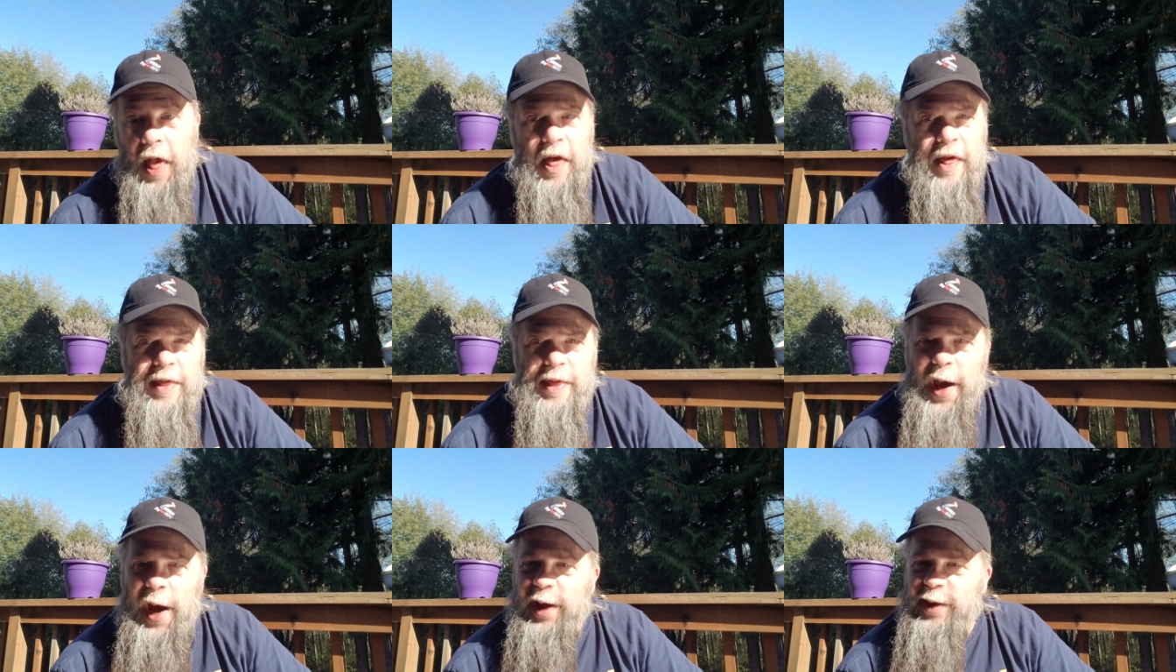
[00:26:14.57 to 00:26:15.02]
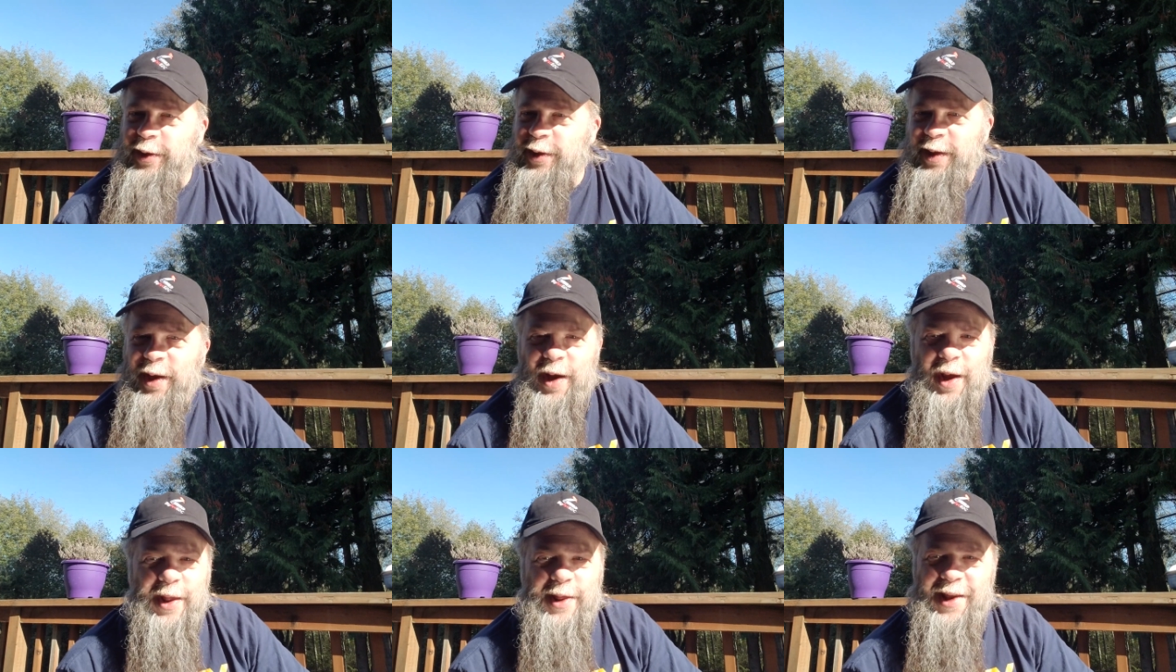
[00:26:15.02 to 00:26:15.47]
That's
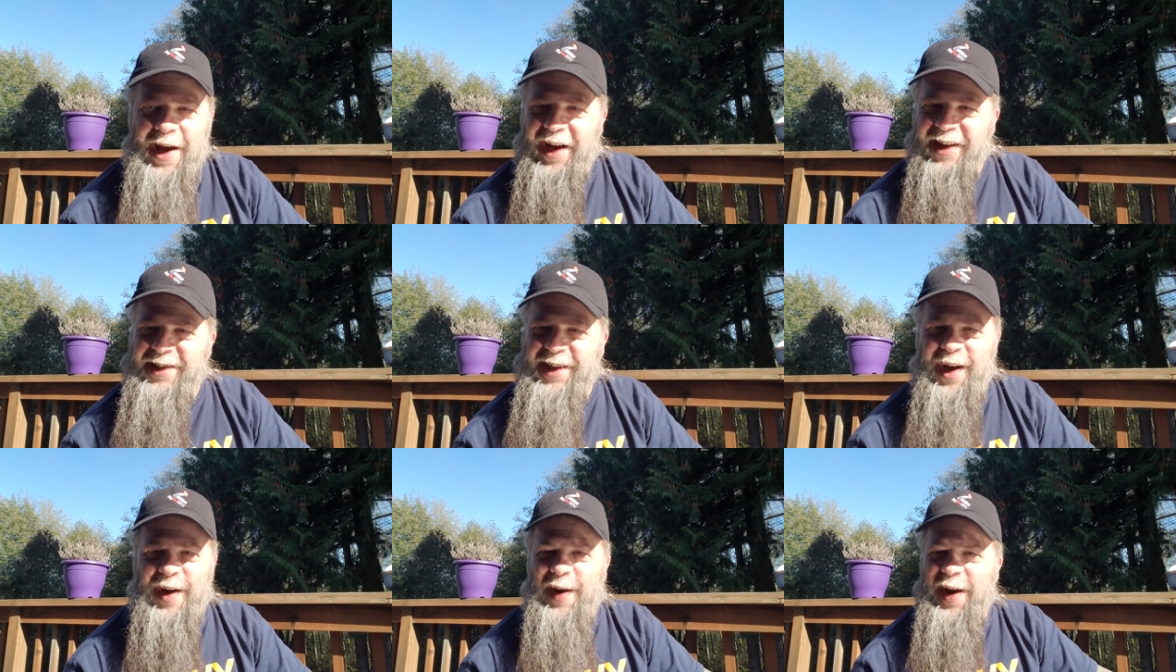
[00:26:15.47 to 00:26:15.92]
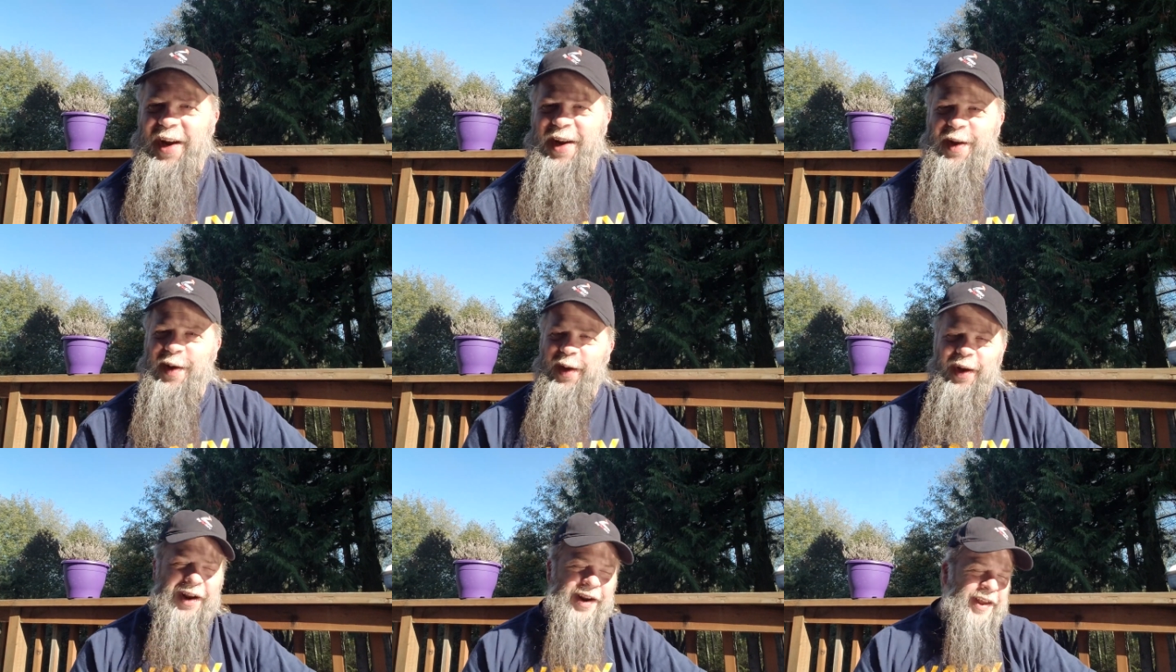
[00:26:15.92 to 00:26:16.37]
how I
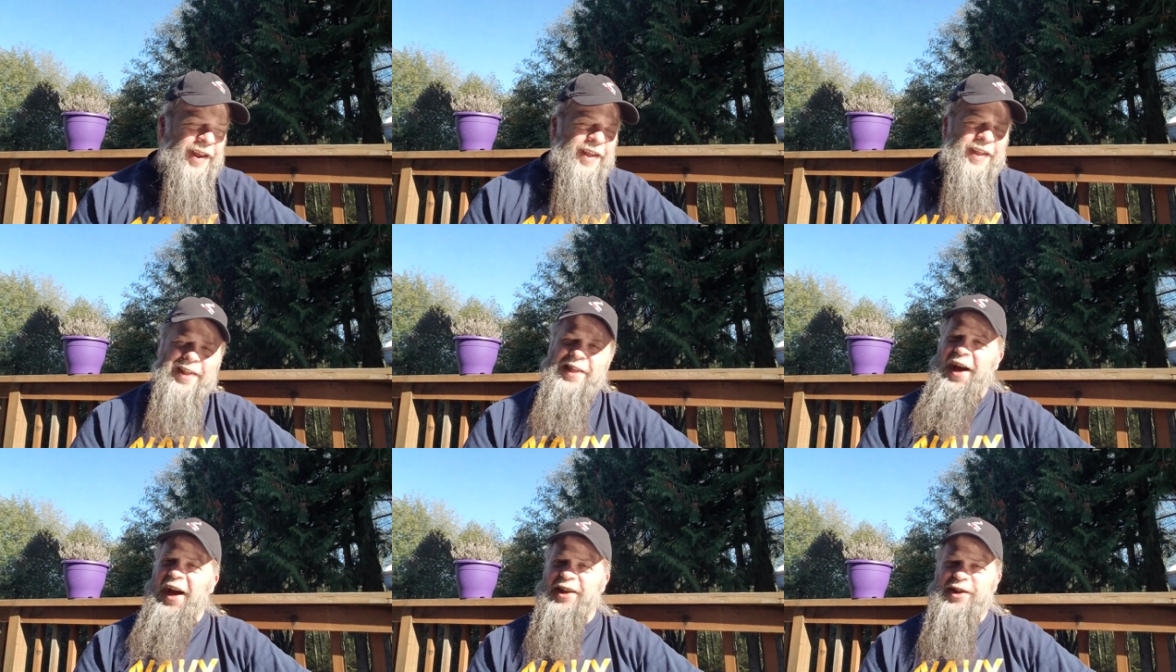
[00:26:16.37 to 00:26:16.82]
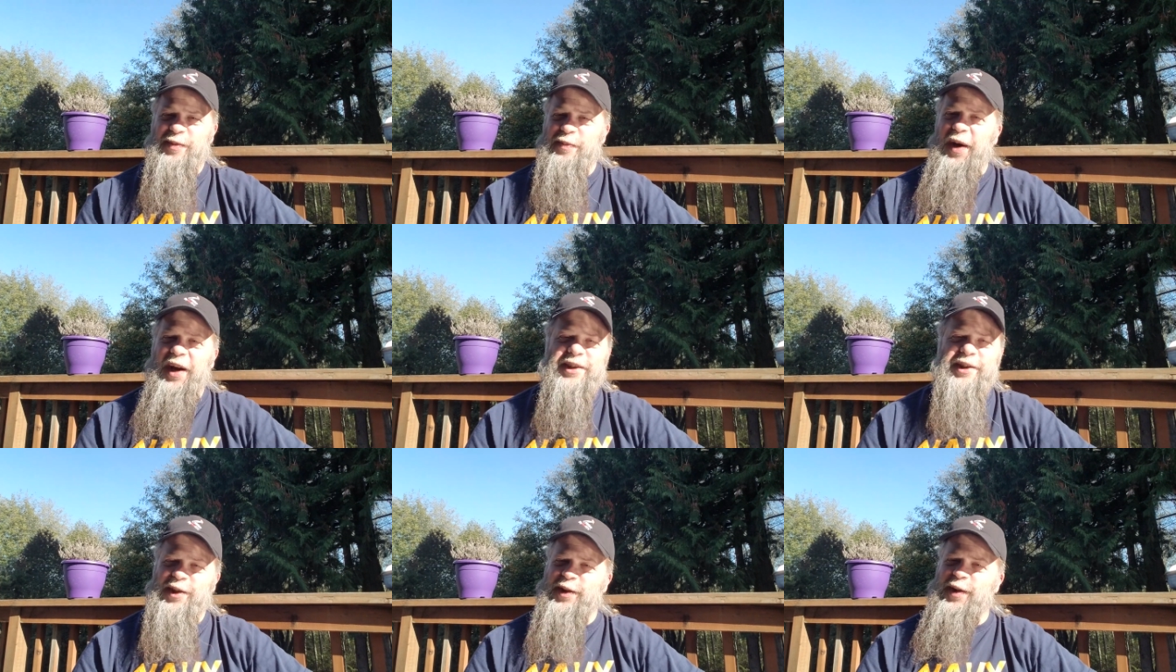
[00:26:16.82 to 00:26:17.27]
do it. That's
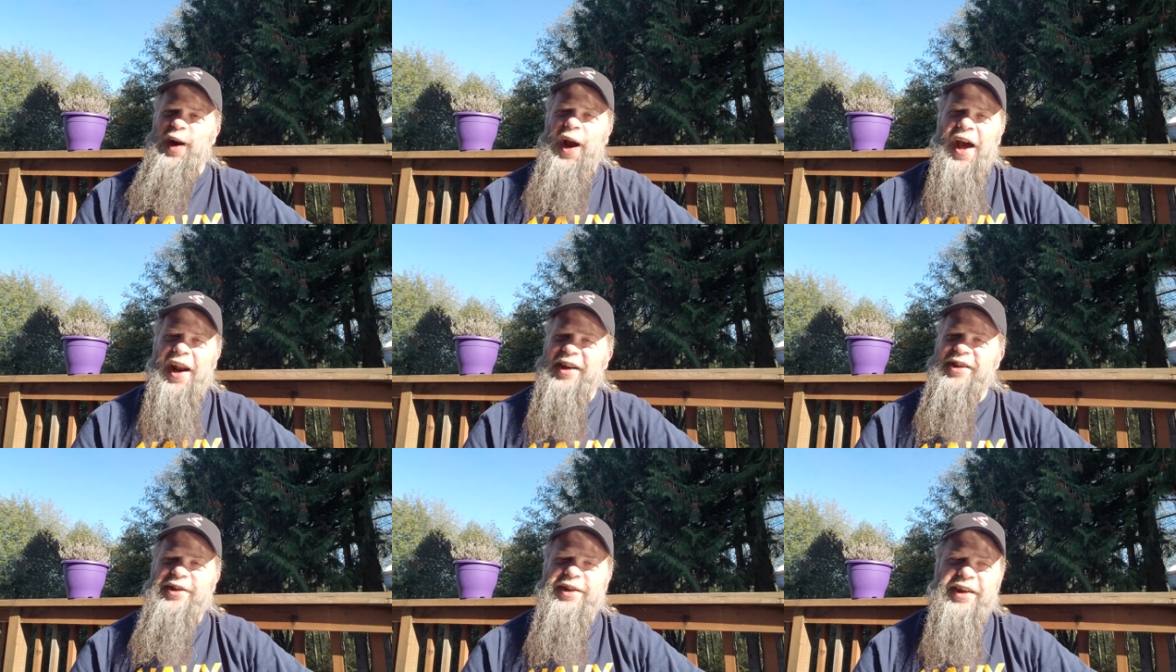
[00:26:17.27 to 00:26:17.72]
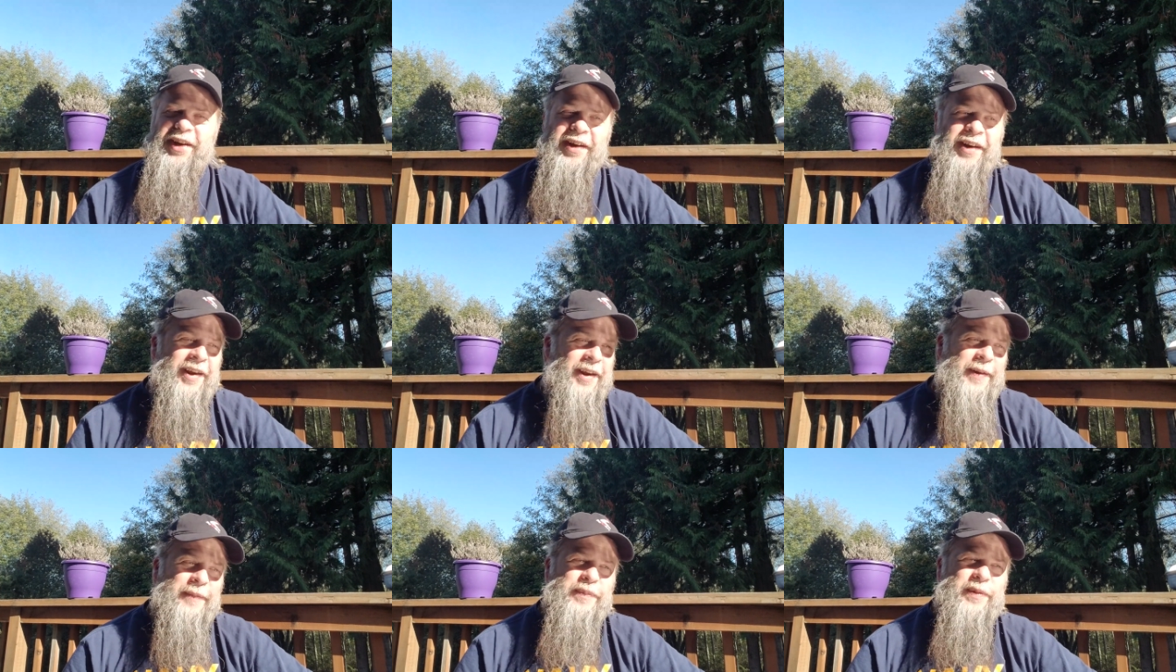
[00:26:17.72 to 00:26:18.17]
my strategy.
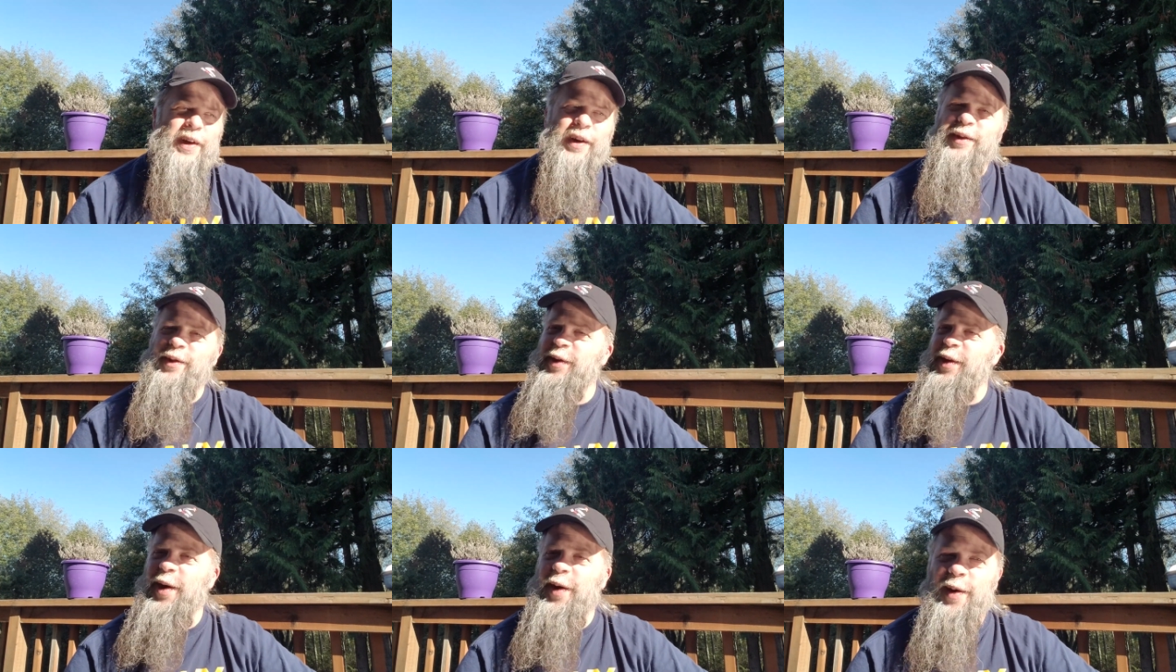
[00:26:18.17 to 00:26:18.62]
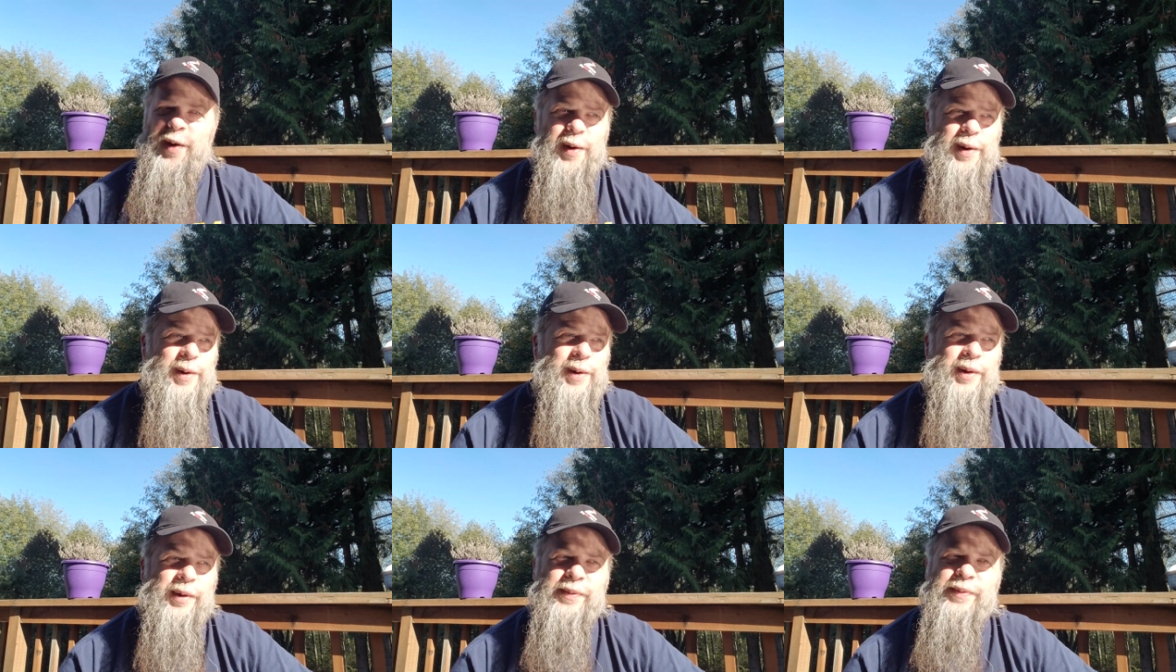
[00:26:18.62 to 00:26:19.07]
There's
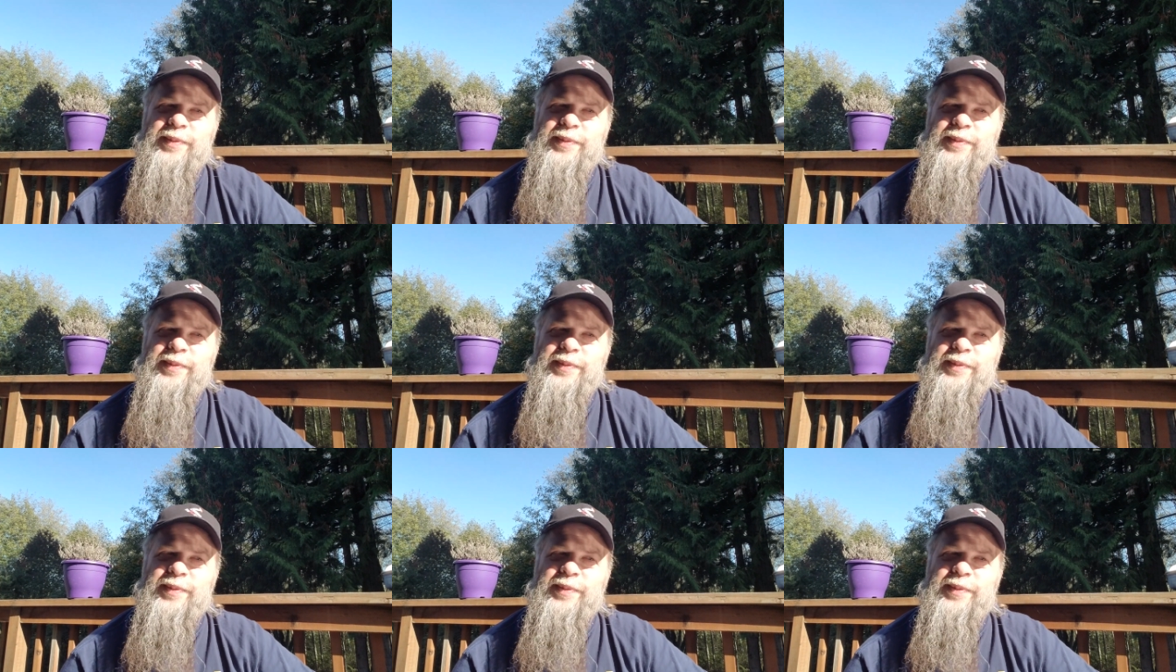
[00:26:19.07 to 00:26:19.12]
no